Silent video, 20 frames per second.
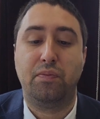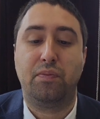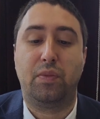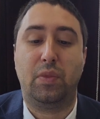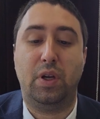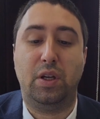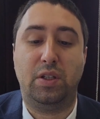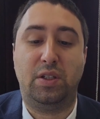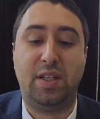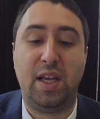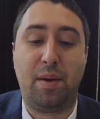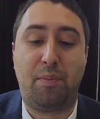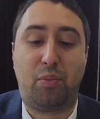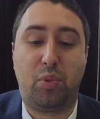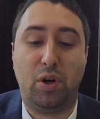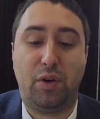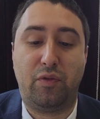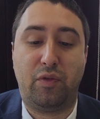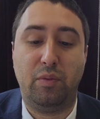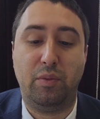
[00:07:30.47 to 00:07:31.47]
is
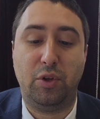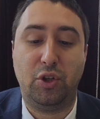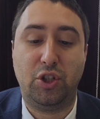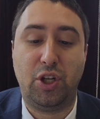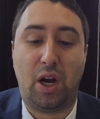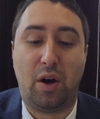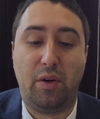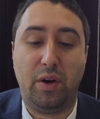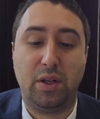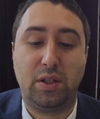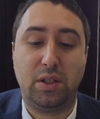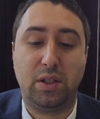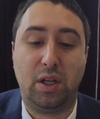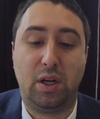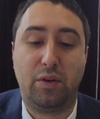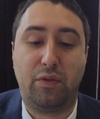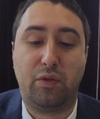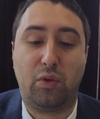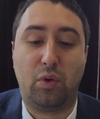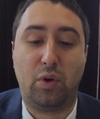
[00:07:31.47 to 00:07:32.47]
separate from the sheretz, and
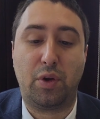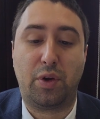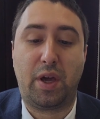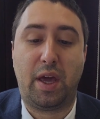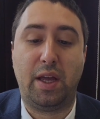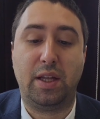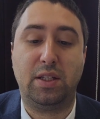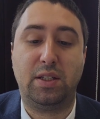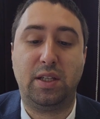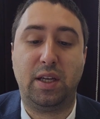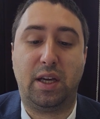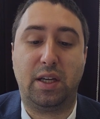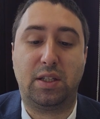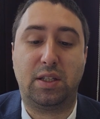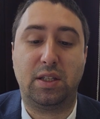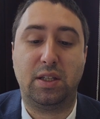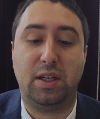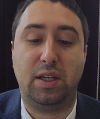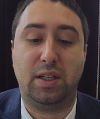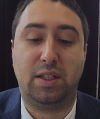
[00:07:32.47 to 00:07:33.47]
therefore you can't say it's
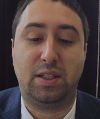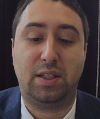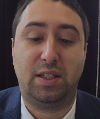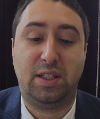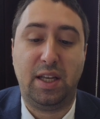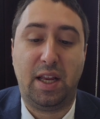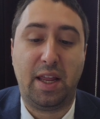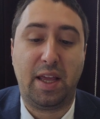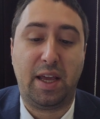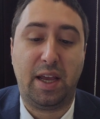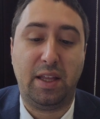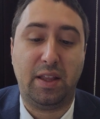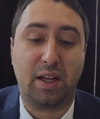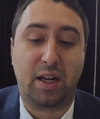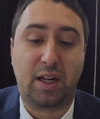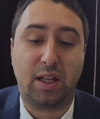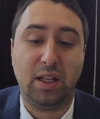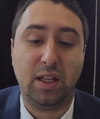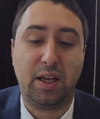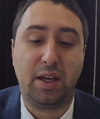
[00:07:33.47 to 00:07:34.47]
sitting in the
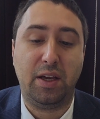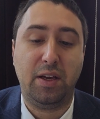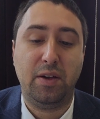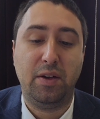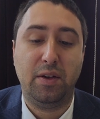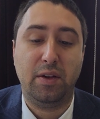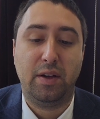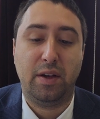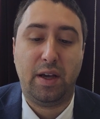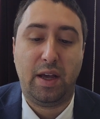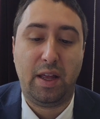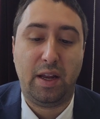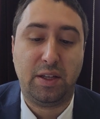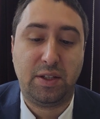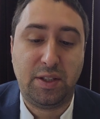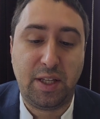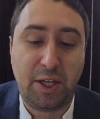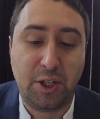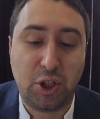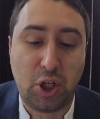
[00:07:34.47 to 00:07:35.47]
kli in a
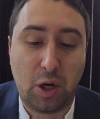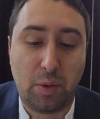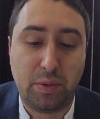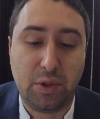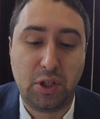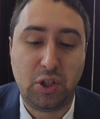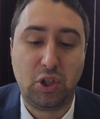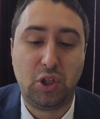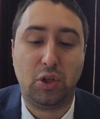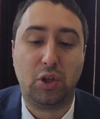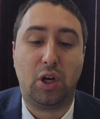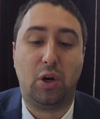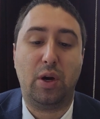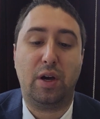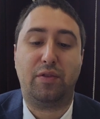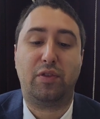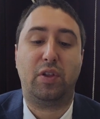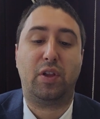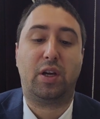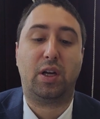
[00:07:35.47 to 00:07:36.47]
stationary position. You'd go
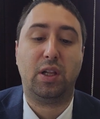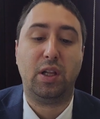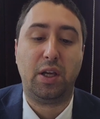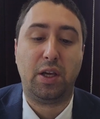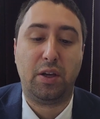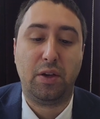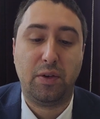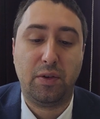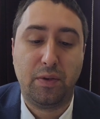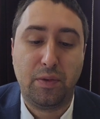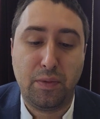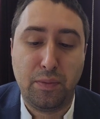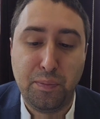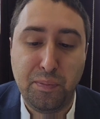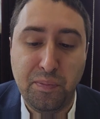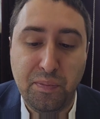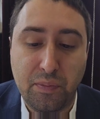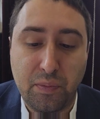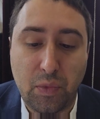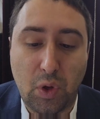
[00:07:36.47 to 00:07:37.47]
after the kli.
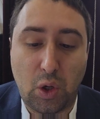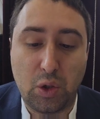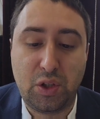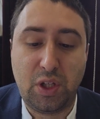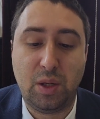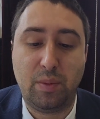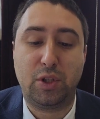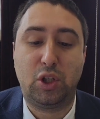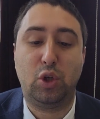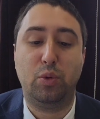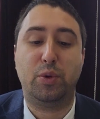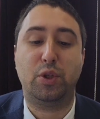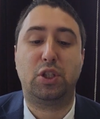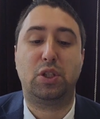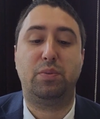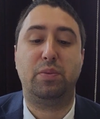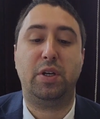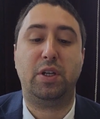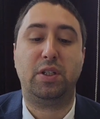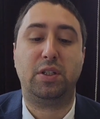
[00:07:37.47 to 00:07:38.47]
Oh, dilma tuma
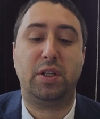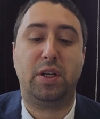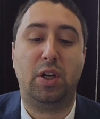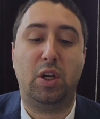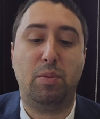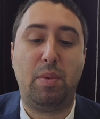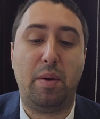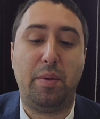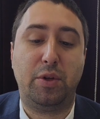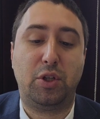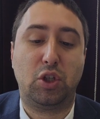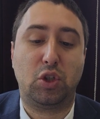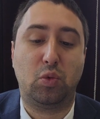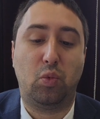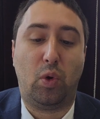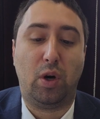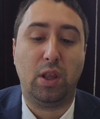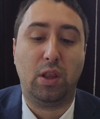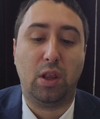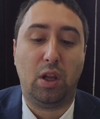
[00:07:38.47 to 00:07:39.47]
smichsa here. Maybe it's just
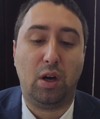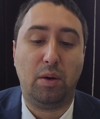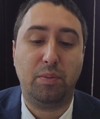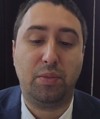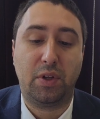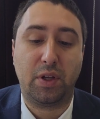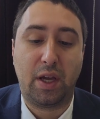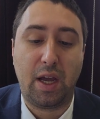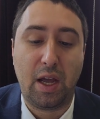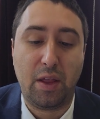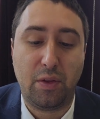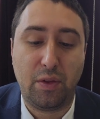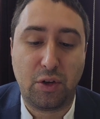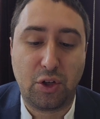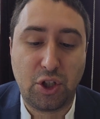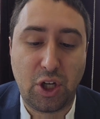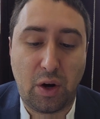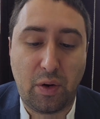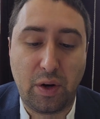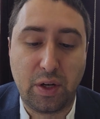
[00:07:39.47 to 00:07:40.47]
one lump together, the
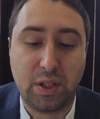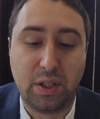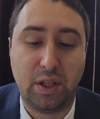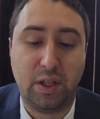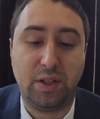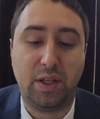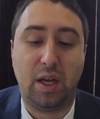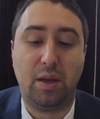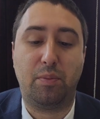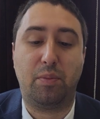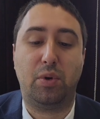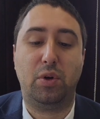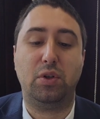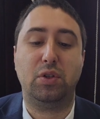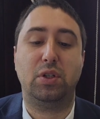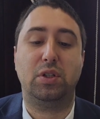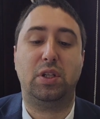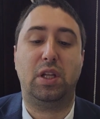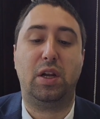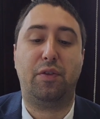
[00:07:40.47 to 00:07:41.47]
sheretz and the dead
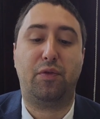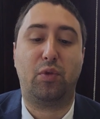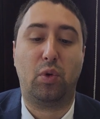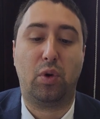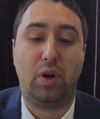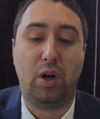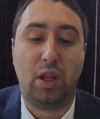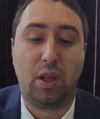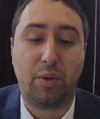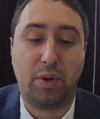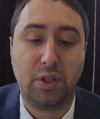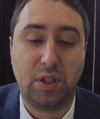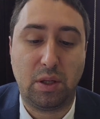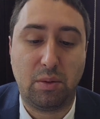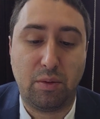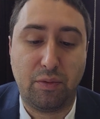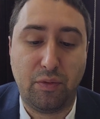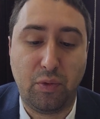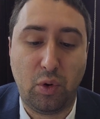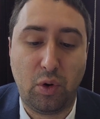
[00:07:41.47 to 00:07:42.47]
person. And therefore, like we said
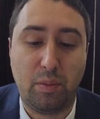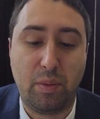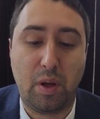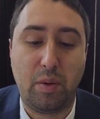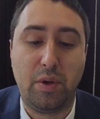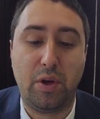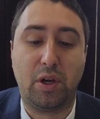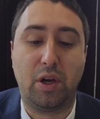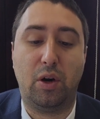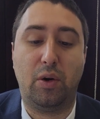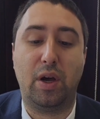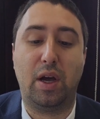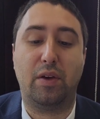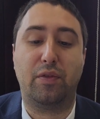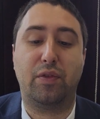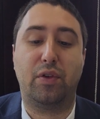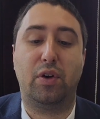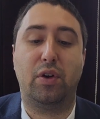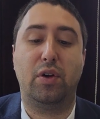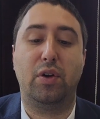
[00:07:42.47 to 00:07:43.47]
before, maybe you go
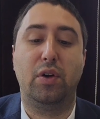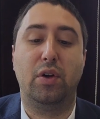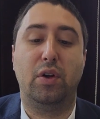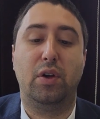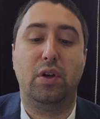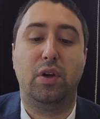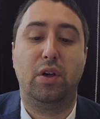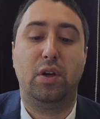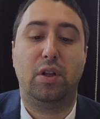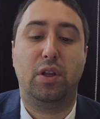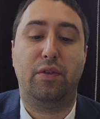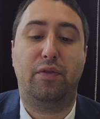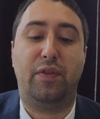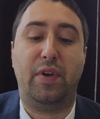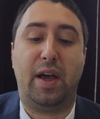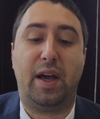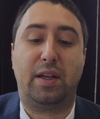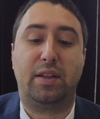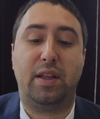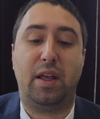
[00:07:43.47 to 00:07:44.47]
after the
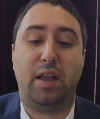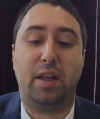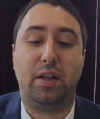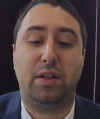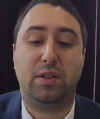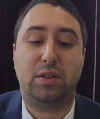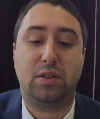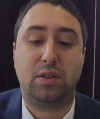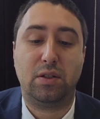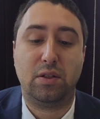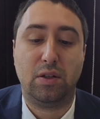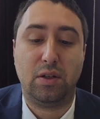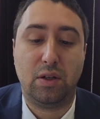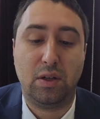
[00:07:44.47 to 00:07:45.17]
fact that it's